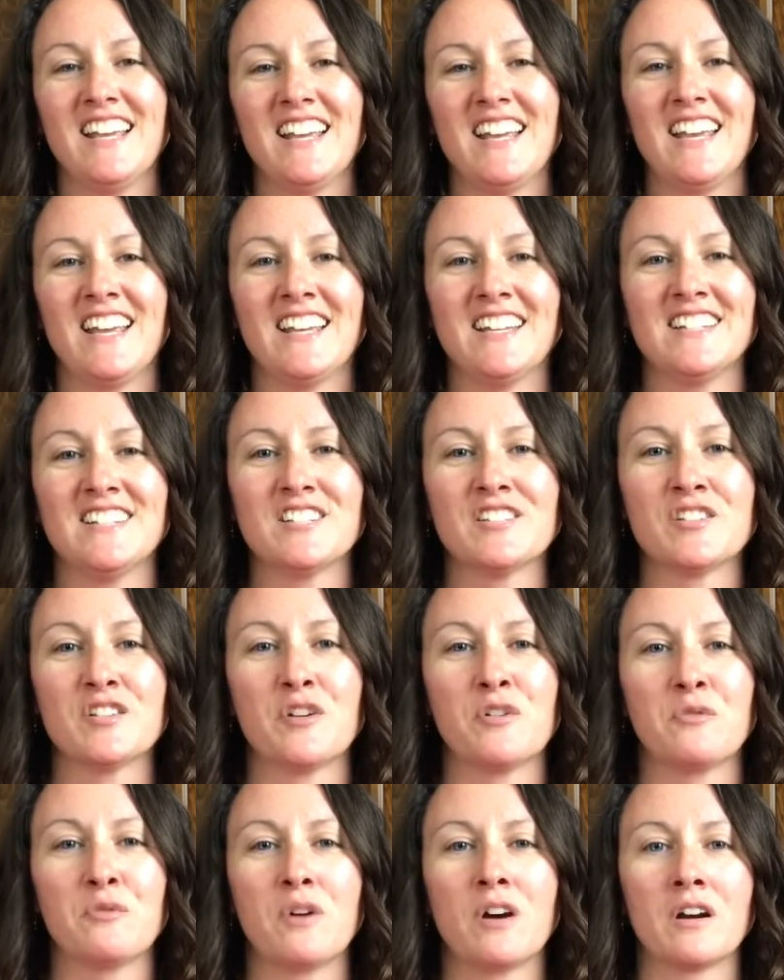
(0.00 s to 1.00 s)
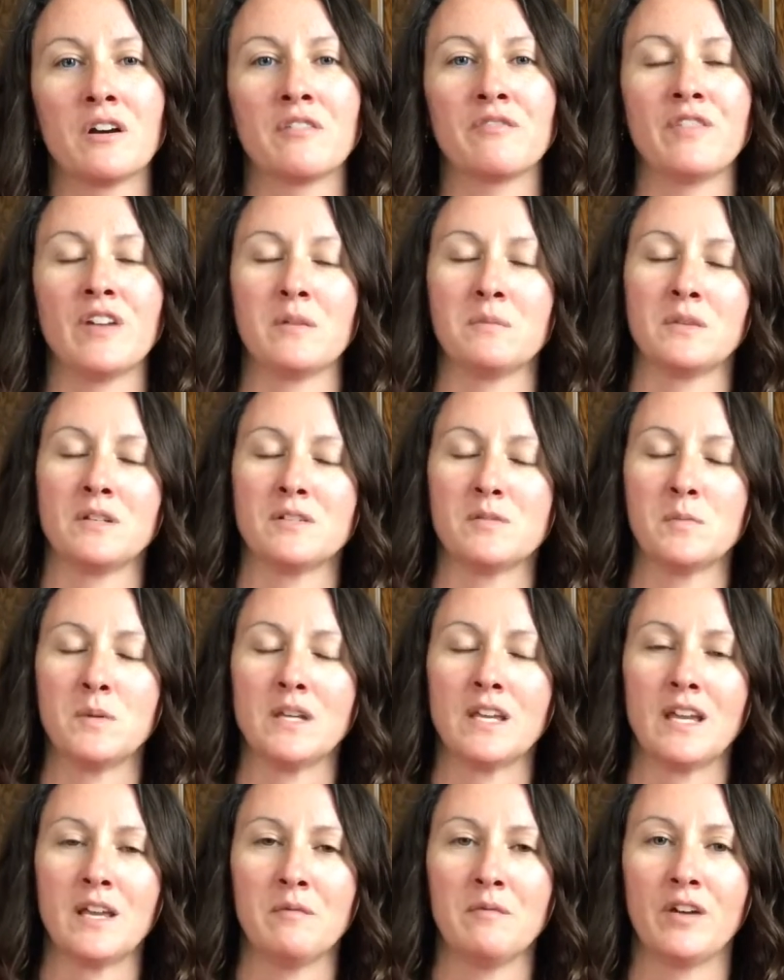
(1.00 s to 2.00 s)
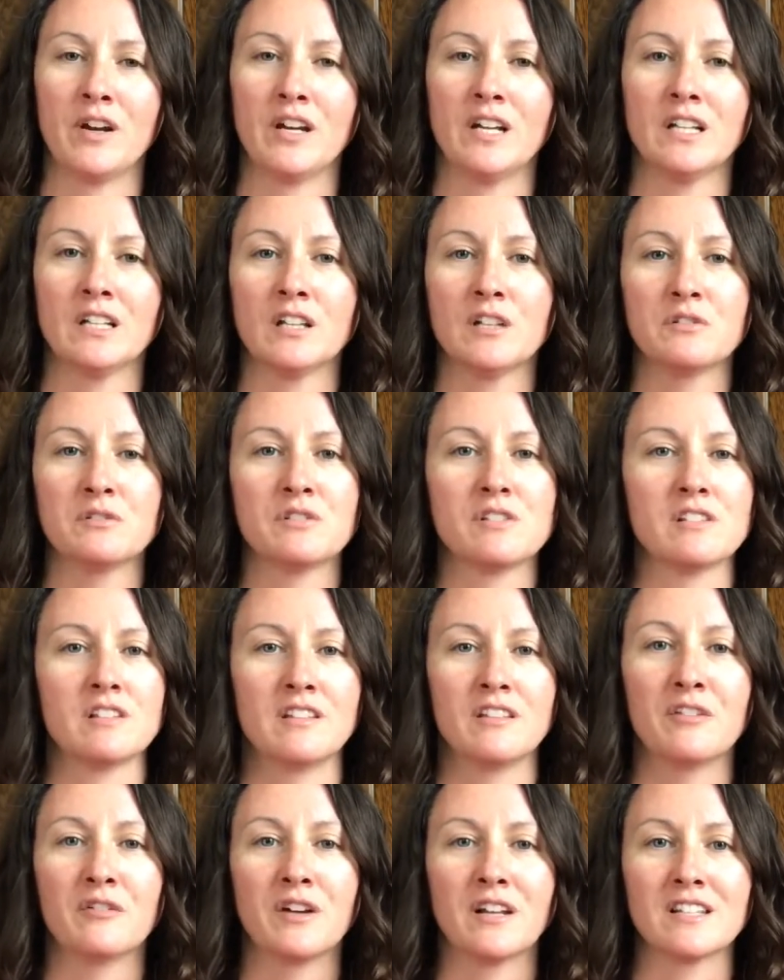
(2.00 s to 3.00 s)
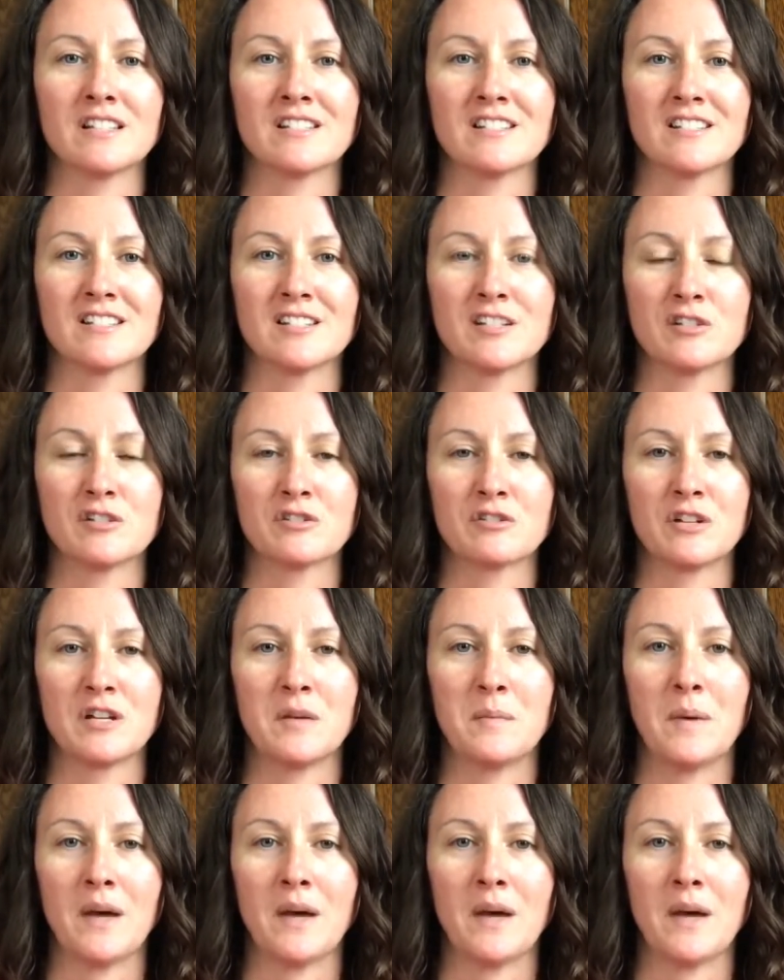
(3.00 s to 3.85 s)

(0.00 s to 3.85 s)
and so our families became very close, and the rest is history.